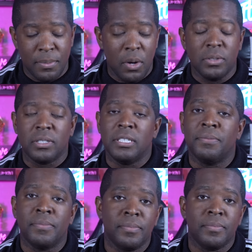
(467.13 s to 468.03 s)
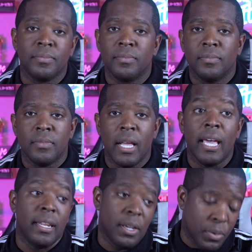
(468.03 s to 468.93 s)
Mosley
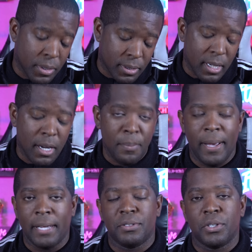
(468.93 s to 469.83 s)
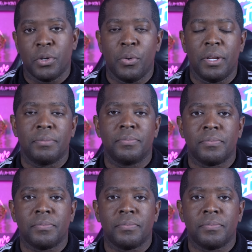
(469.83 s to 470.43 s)
and it was uh, Patrick Queen.